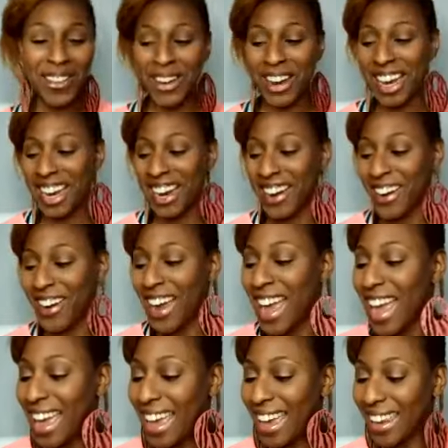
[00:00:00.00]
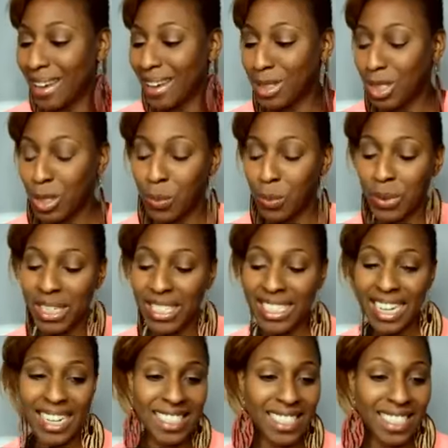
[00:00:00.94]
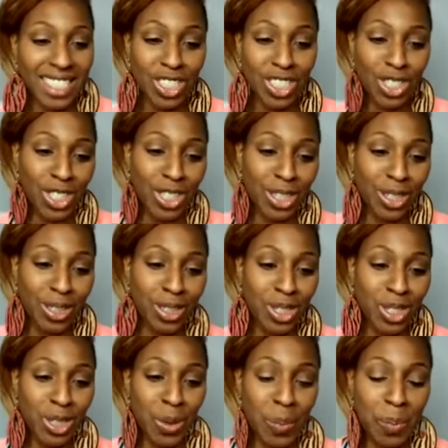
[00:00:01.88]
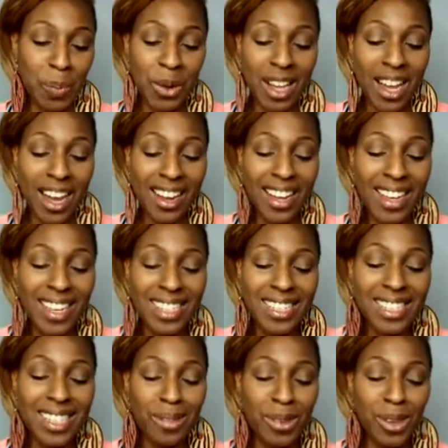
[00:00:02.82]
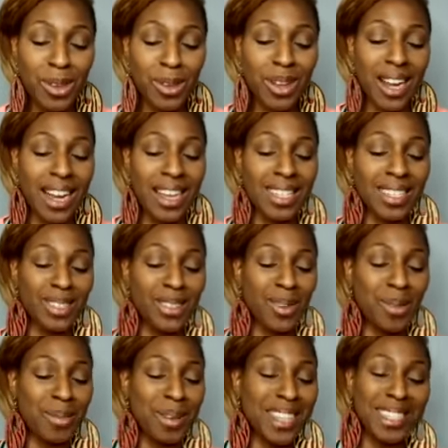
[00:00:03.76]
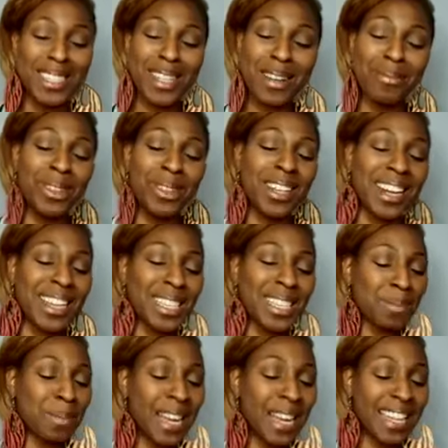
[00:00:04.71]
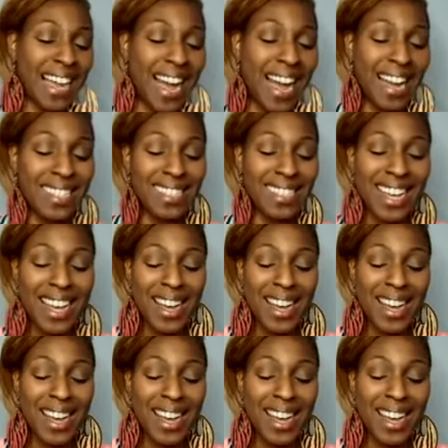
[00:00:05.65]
here. And I'm super excited. This is your girl, Jo Bullock. Some of you guys know me. Some of you guys may not.